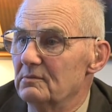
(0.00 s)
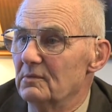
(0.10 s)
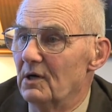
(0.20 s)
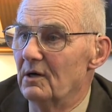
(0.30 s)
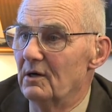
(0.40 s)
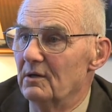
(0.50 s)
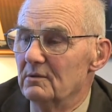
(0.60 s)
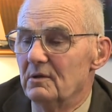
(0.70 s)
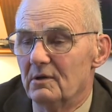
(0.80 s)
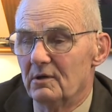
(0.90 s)
uh,
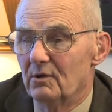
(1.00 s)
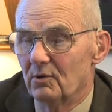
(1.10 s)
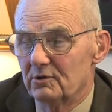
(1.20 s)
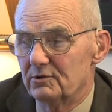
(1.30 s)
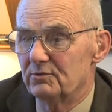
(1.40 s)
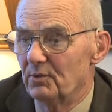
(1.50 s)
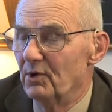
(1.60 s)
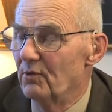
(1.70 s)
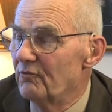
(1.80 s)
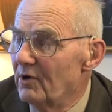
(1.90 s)
which we
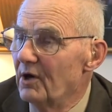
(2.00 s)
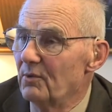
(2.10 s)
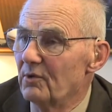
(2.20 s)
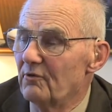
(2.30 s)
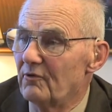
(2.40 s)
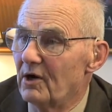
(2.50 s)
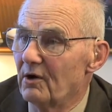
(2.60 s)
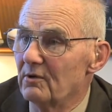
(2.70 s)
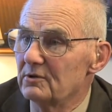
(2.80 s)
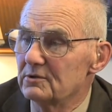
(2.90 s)
don't find with a
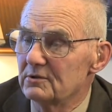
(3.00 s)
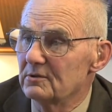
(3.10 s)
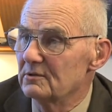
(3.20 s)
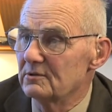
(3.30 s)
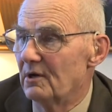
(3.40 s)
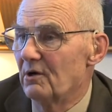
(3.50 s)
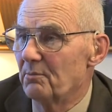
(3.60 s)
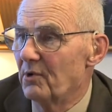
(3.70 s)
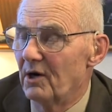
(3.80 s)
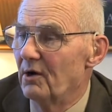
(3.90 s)
virus. It's not a
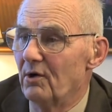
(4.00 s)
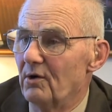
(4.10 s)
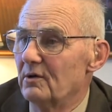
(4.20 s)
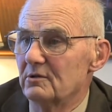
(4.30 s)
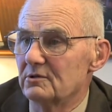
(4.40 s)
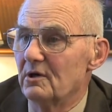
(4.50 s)
prion, it's